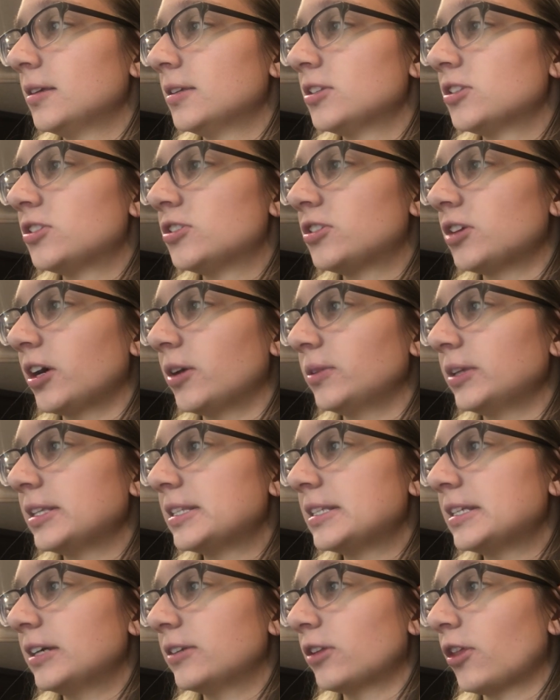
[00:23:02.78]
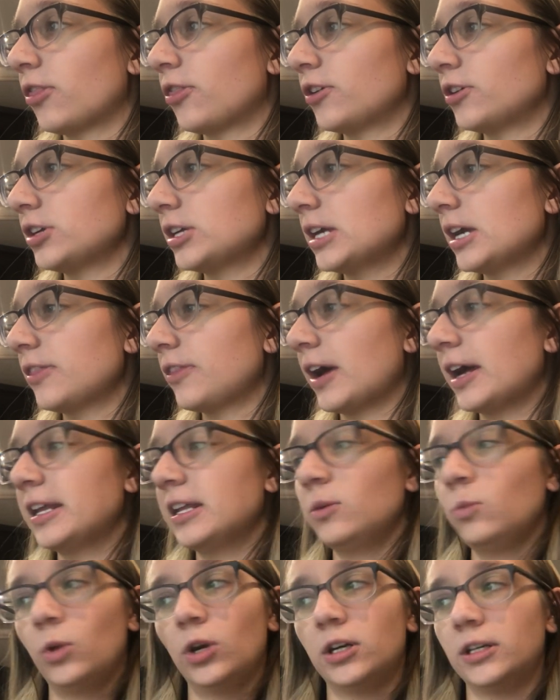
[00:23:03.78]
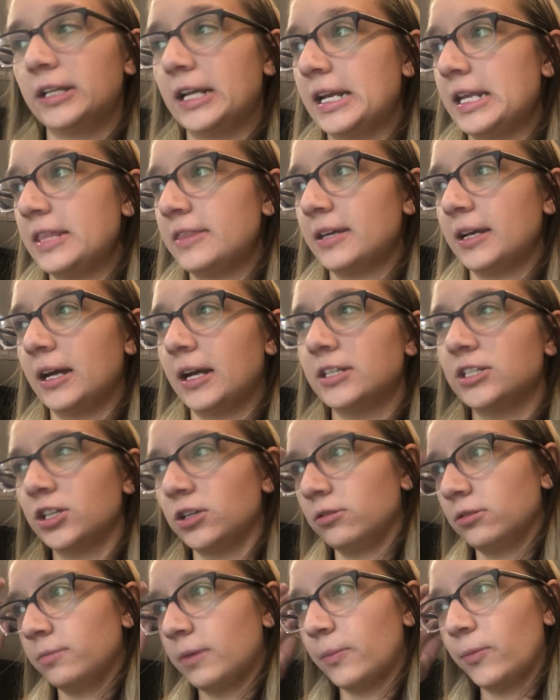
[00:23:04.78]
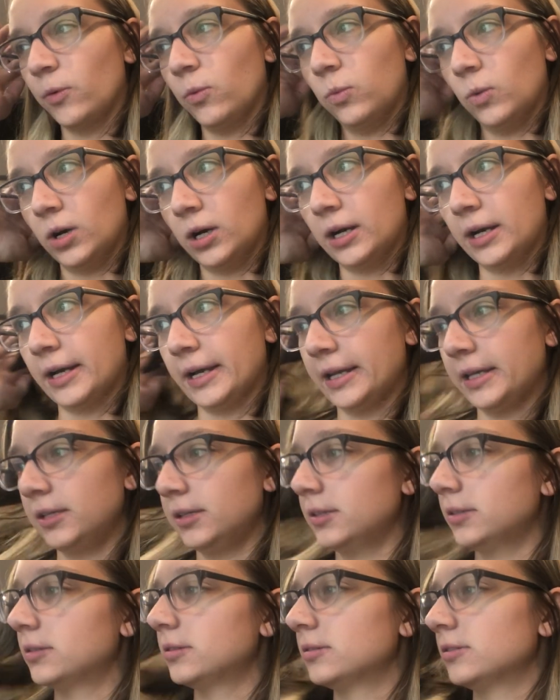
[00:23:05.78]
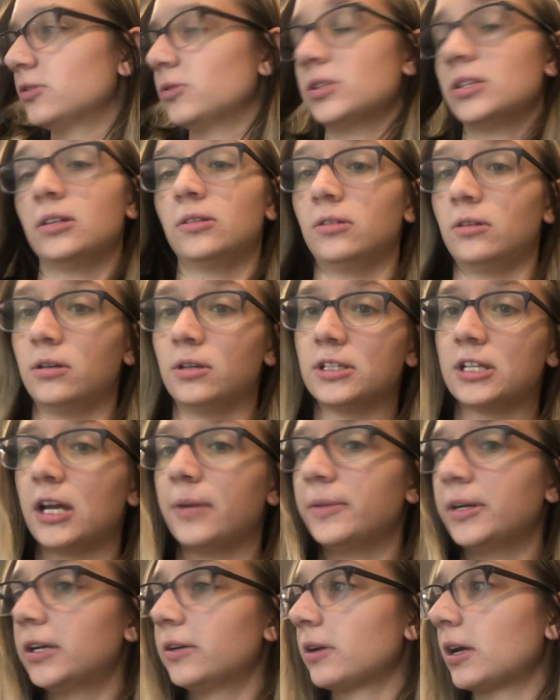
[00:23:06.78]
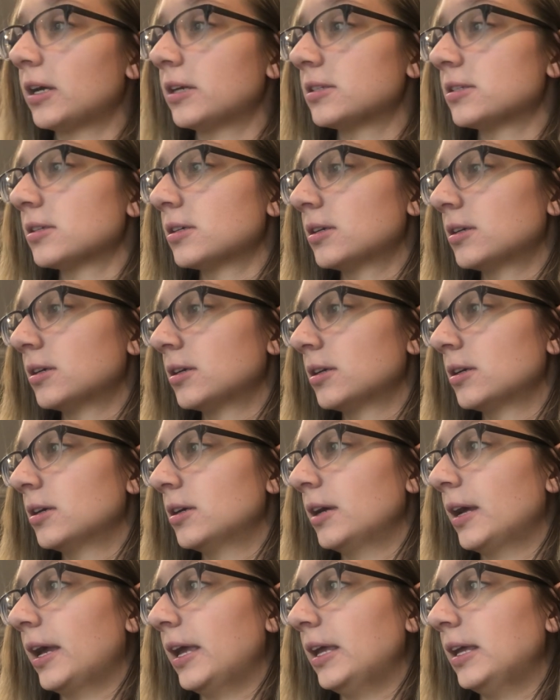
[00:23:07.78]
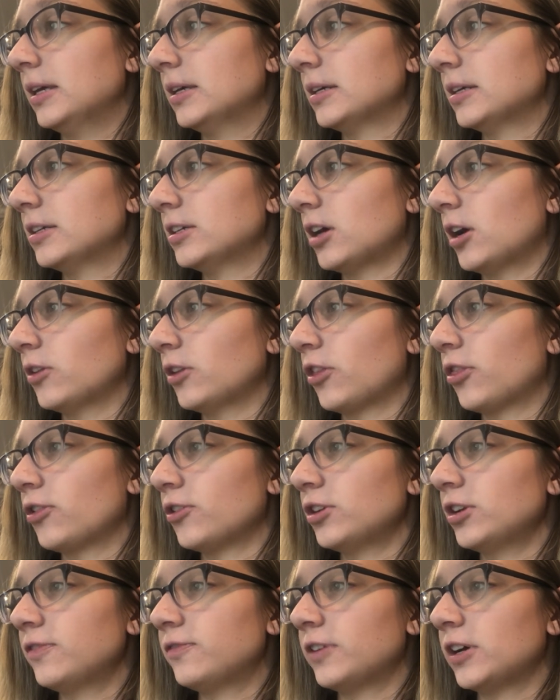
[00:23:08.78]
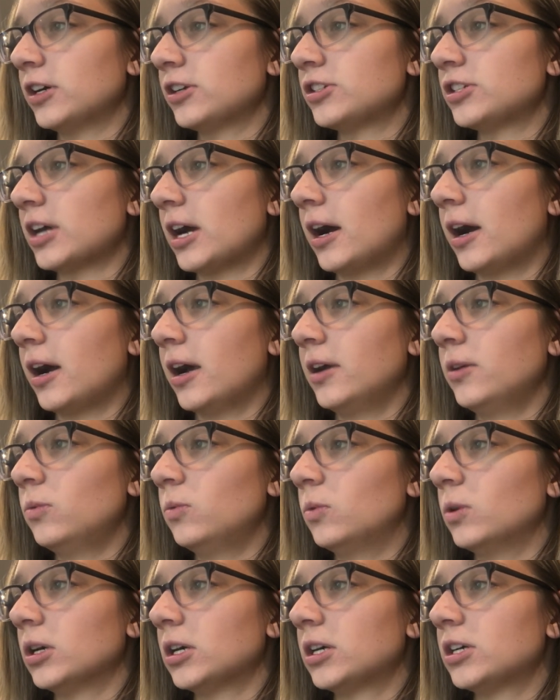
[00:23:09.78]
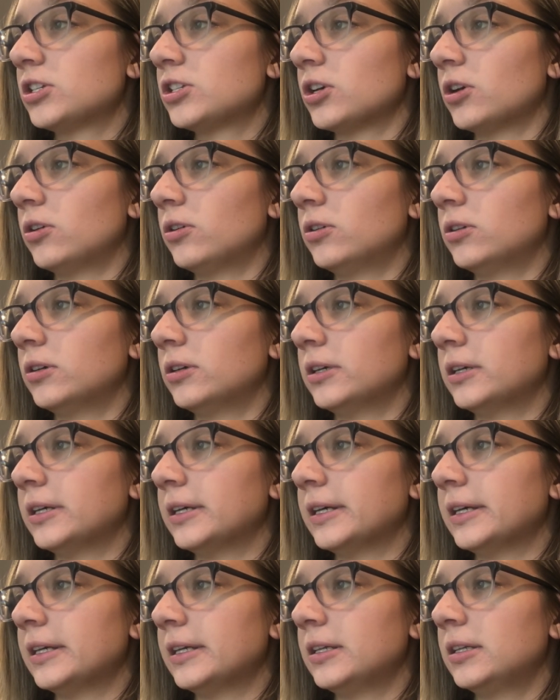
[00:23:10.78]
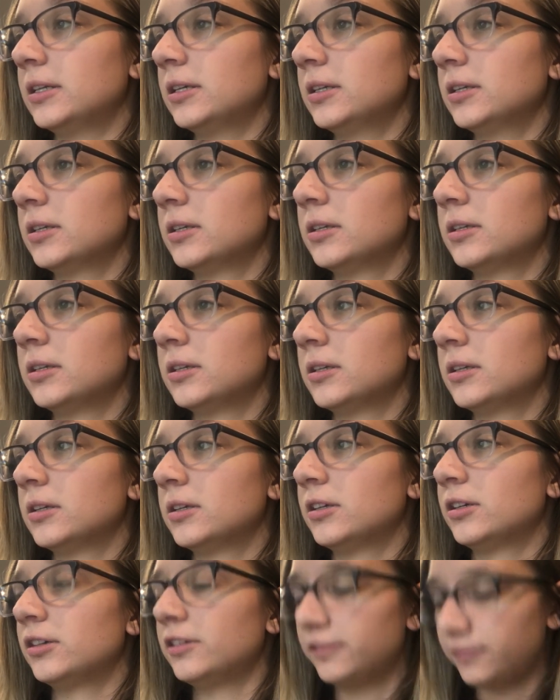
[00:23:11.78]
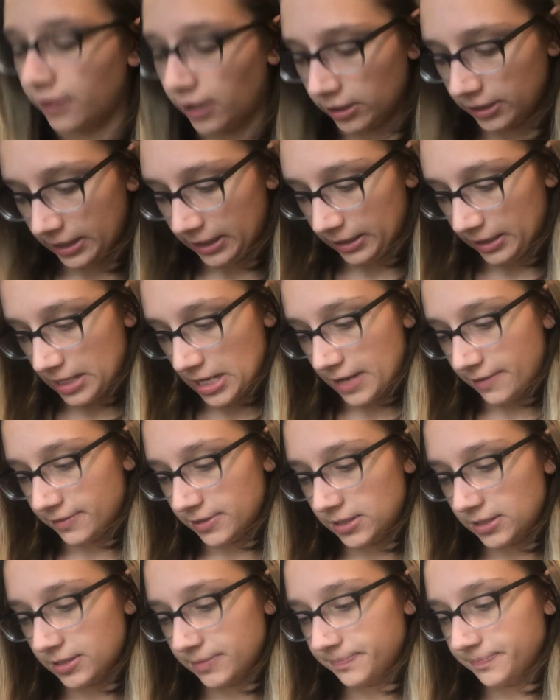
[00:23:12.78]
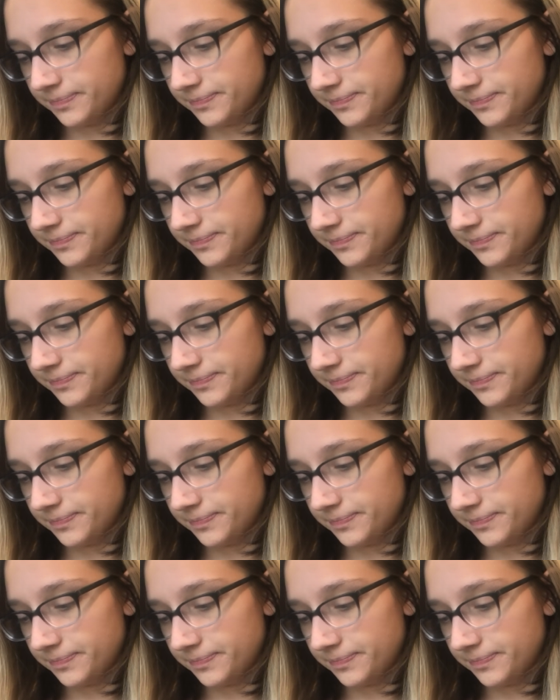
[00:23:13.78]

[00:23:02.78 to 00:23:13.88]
so let's see, on the 30th, I didn't work on anything. I don't remember why. This was a long time ago, guys. And on the 31st, I worked on Falling Leaves.